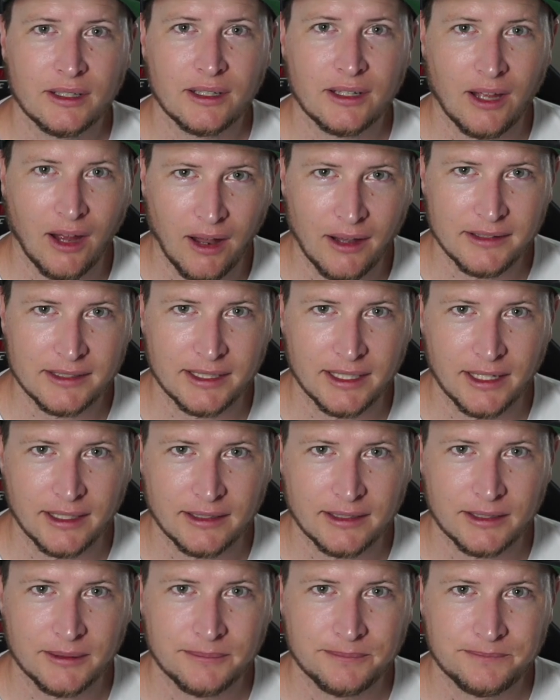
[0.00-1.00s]

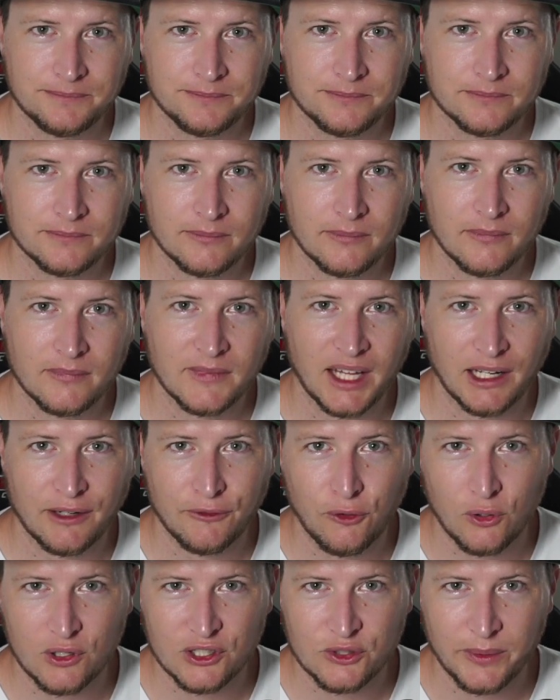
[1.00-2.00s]
consonant. And of
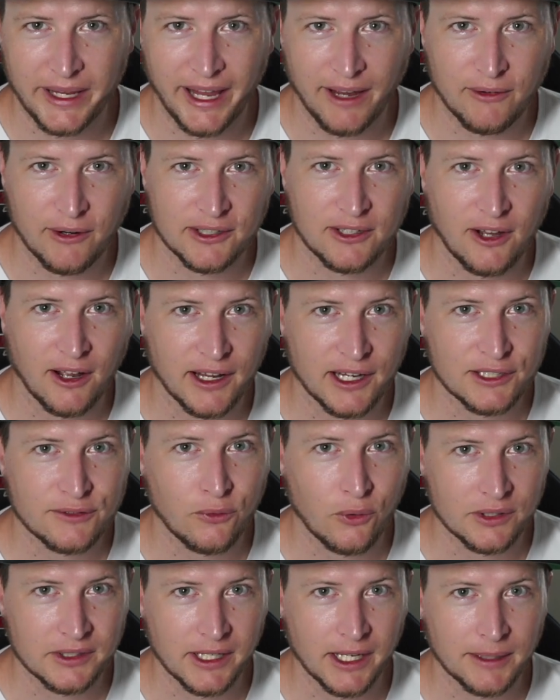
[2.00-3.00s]
course, we have our dagesh
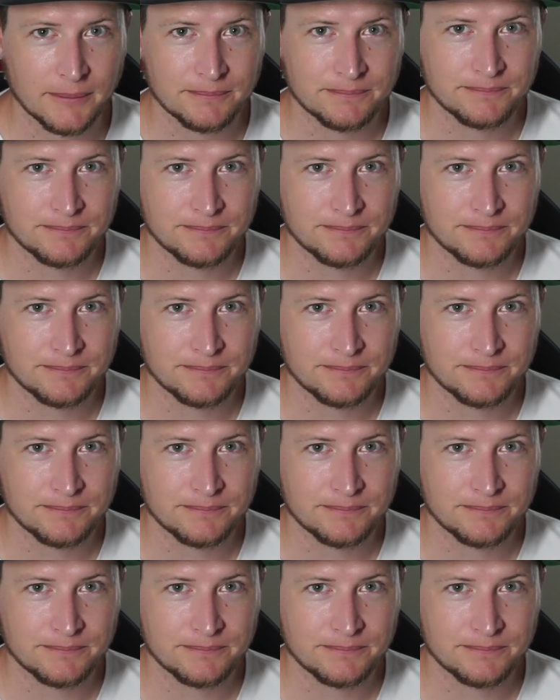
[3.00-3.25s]
forte.